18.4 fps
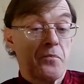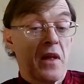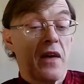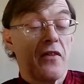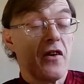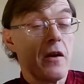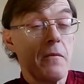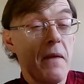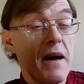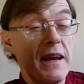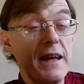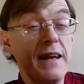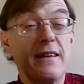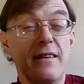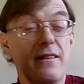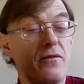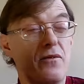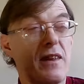There are
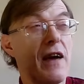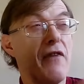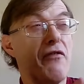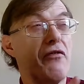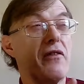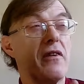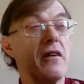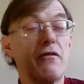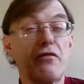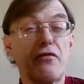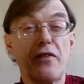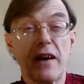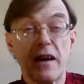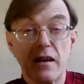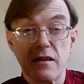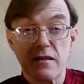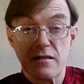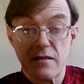many differing
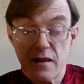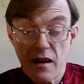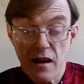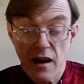figures